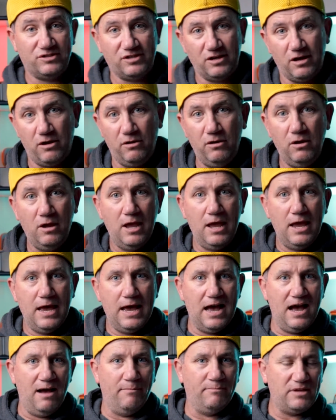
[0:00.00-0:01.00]
So,
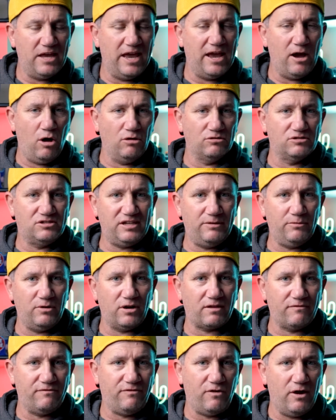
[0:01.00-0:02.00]
I'll see what
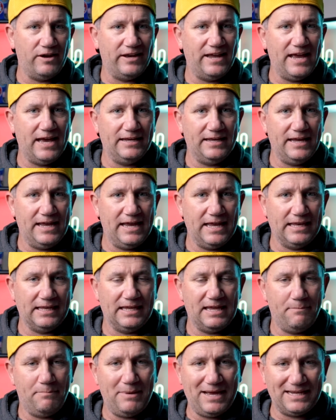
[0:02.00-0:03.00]
I can find out and
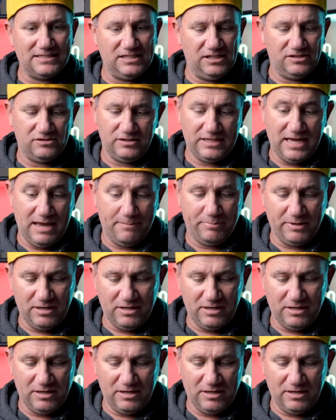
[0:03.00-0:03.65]
get back to you on that.